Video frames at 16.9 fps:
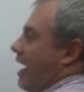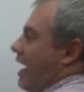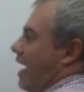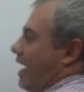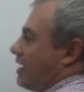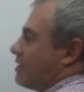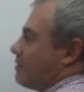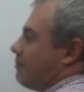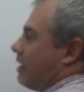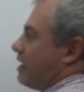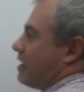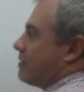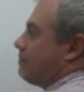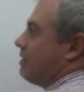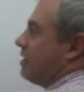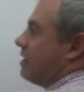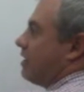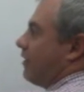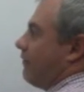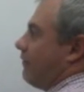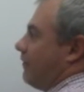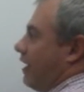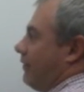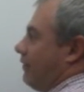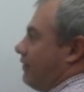X minus B to the
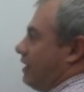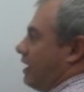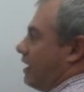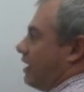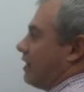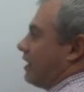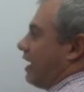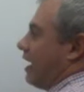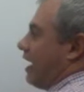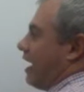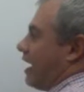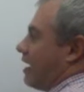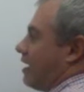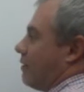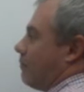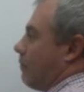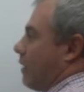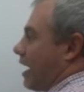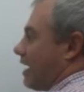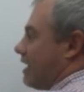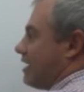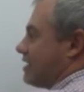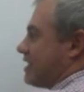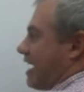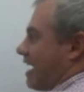50th and
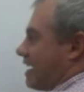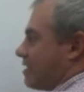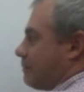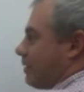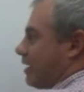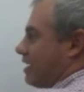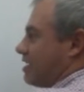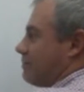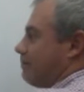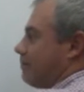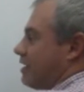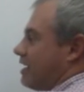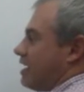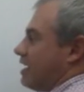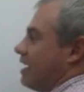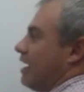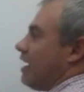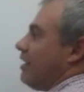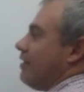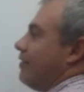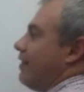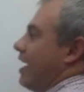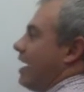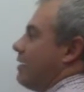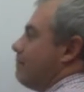minus X minus B,
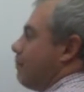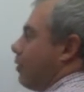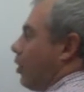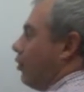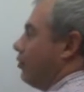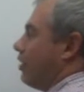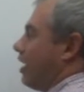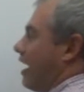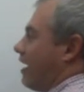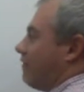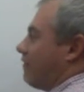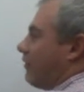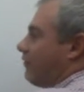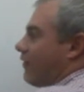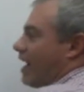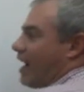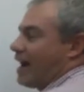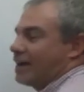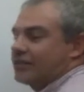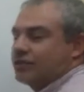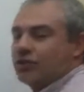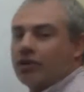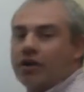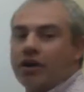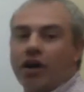they both have a
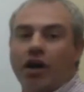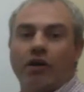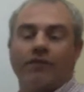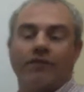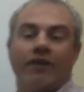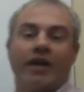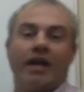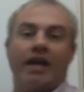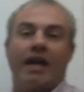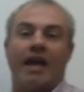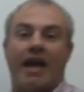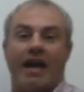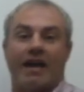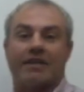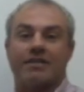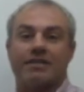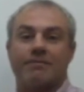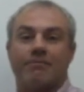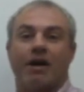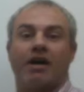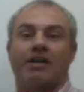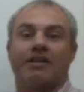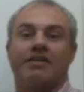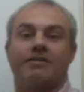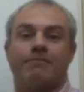factor of X
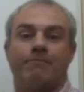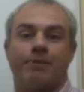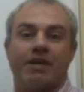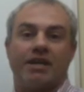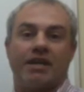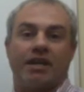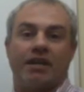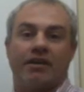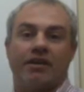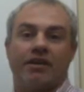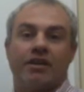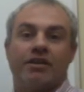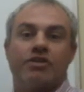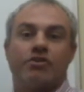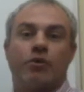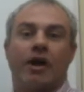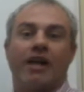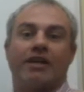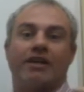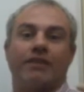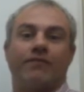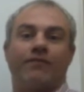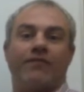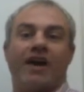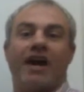minus B. So I
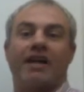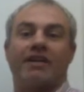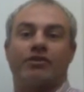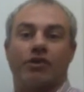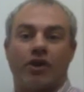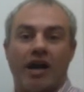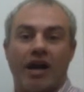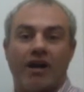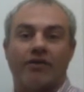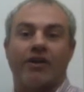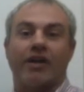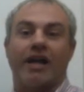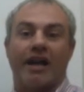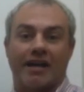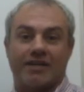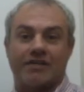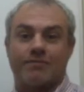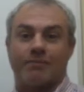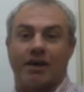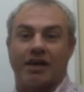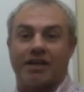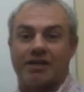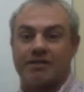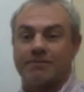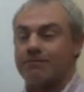could factor out an x
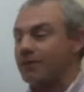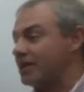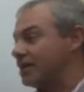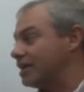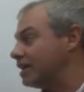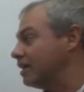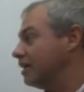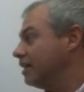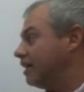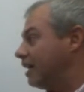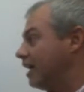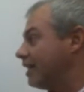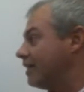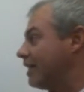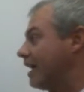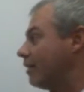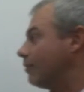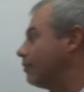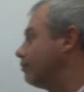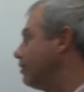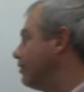minus b, and that would